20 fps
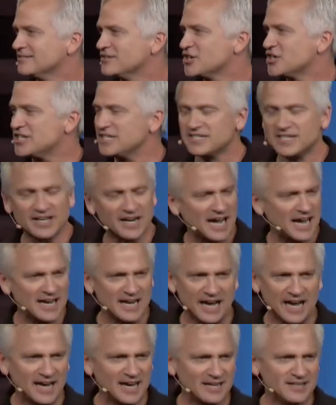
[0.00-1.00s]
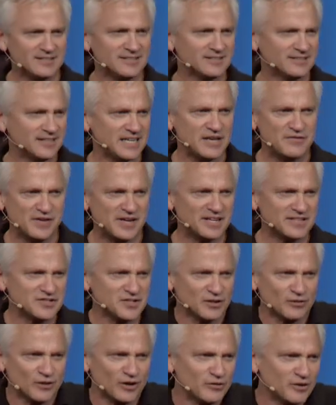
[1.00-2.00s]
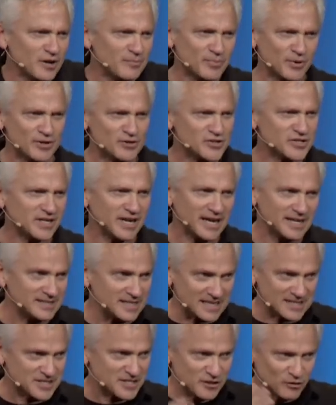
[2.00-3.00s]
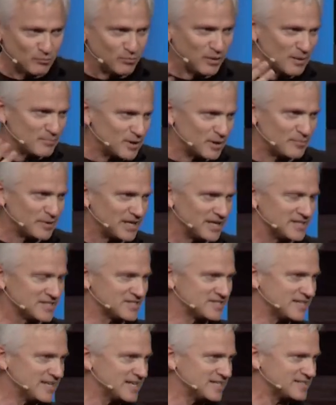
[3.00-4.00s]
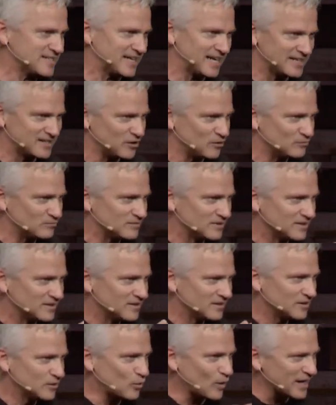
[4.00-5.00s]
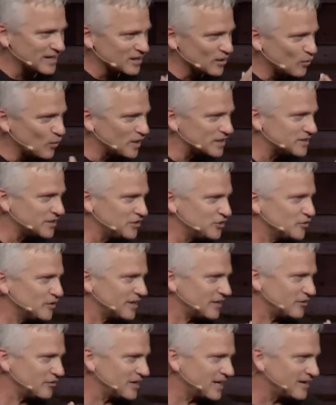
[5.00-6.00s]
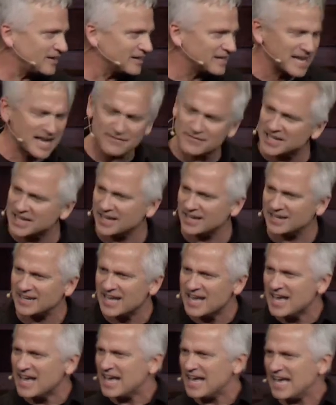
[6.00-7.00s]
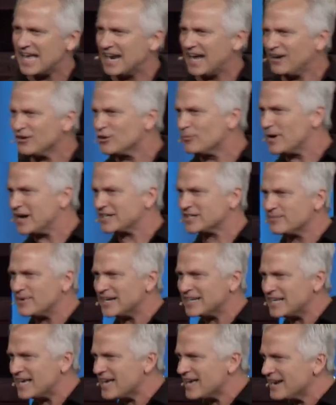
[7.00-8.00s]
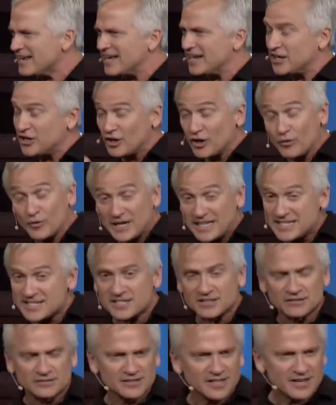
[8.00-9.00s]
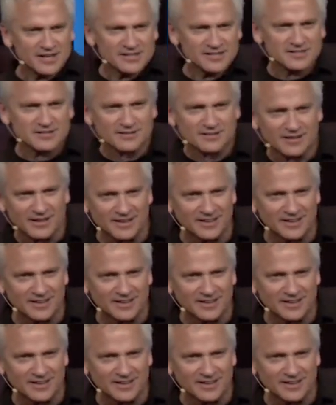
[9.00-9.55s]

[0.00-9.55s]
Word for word: She said, I, I even as a grown up person, I, I still bump up against things that I don't quite know what to do. I don't know how to navigate. And I'll go back to my daddy, and you know what he still does?